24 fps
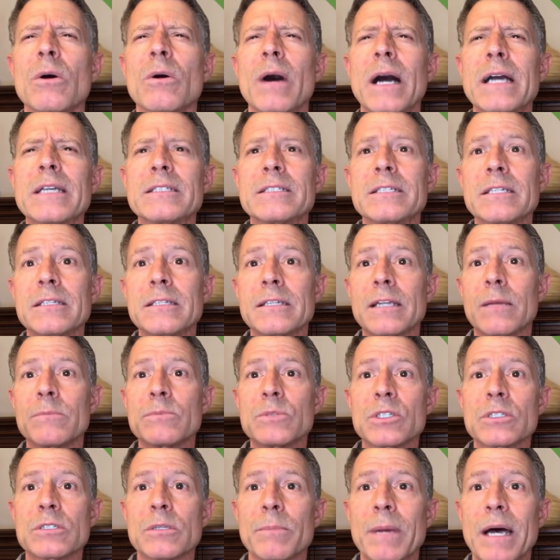I see that I'm
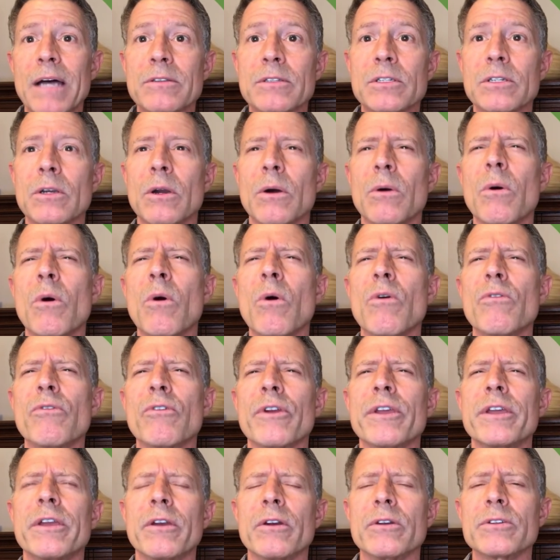just about to go
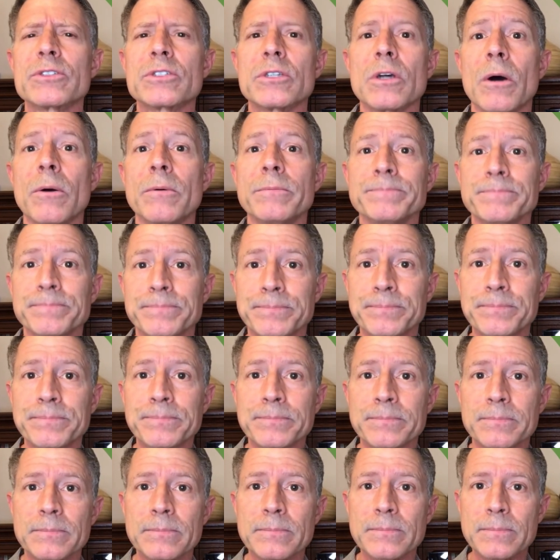over here. So
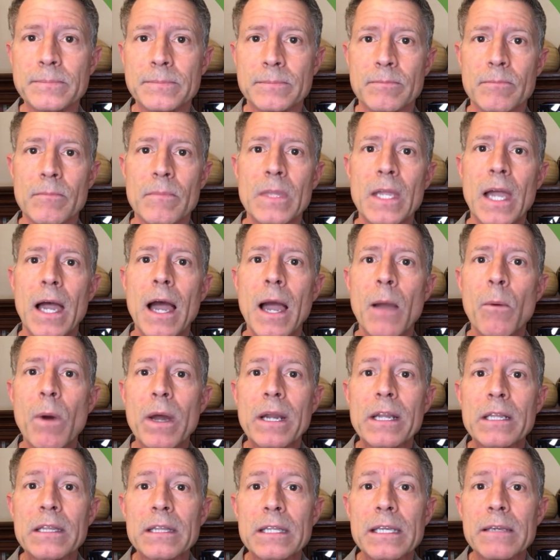I
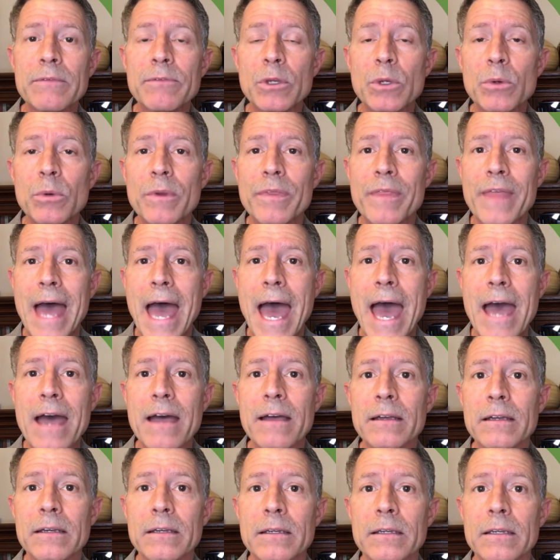want to leave you with that.
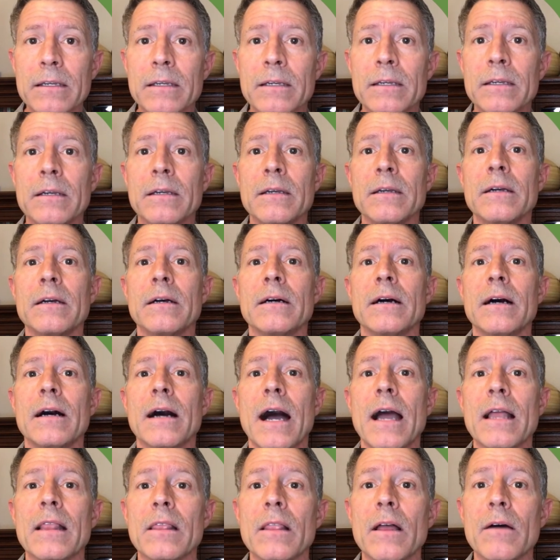
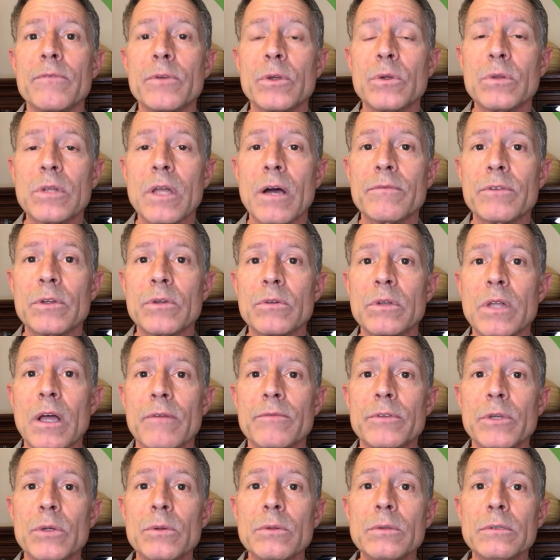I love you, love you, love
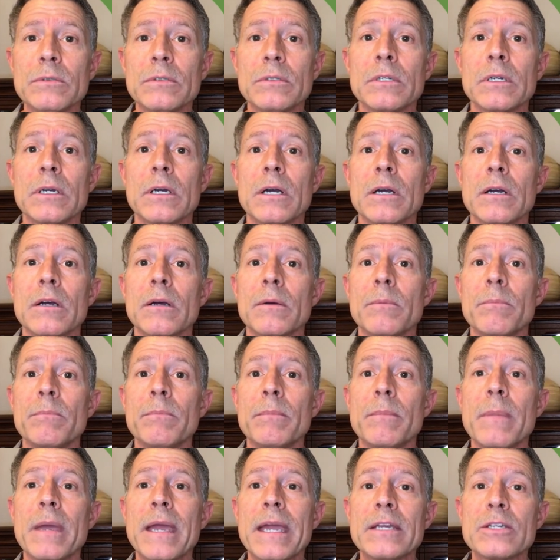you.
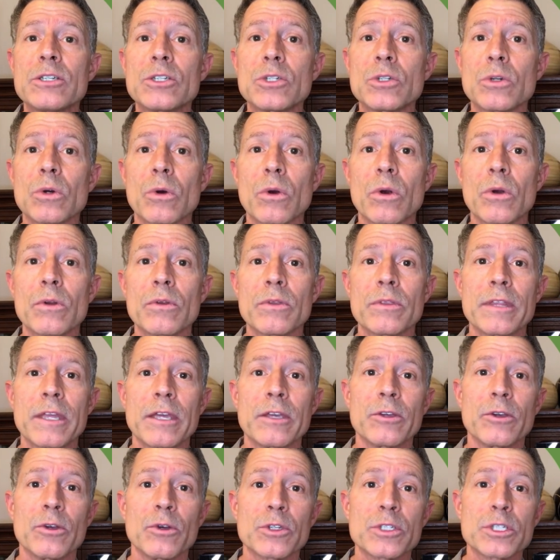Make sure
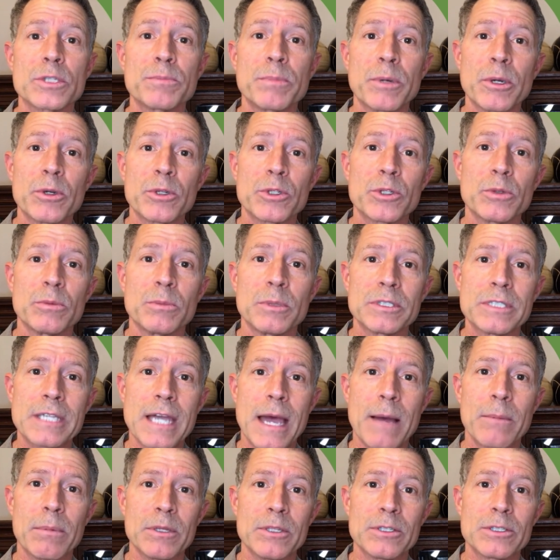that your spiritual
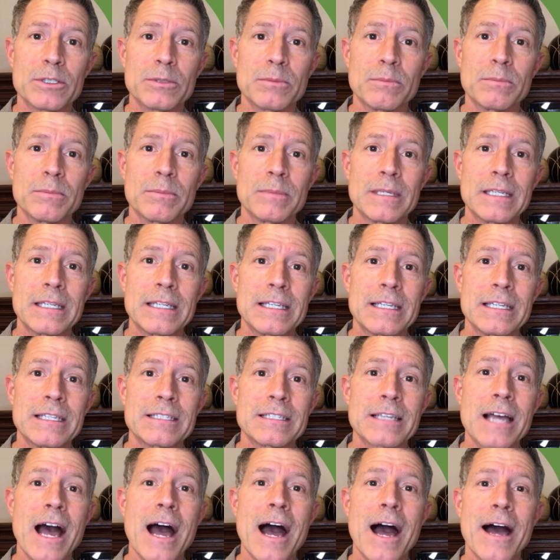metabolism is
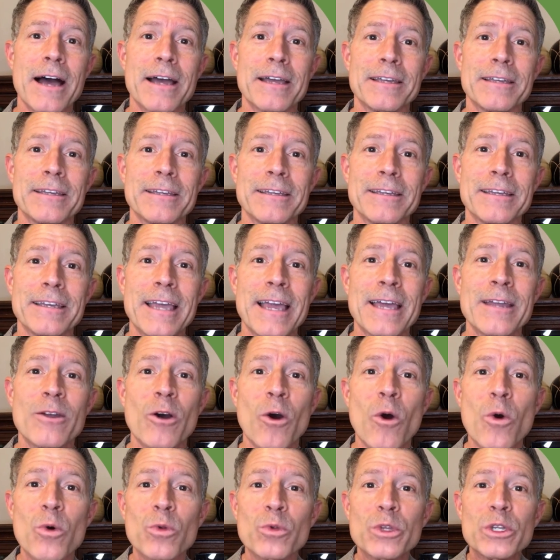high and
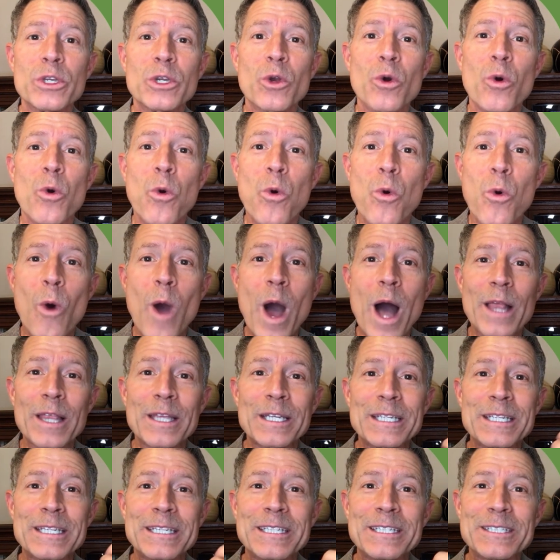only
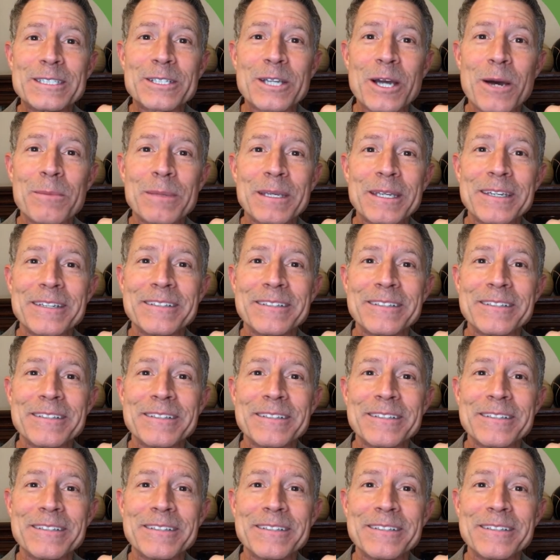quality is coming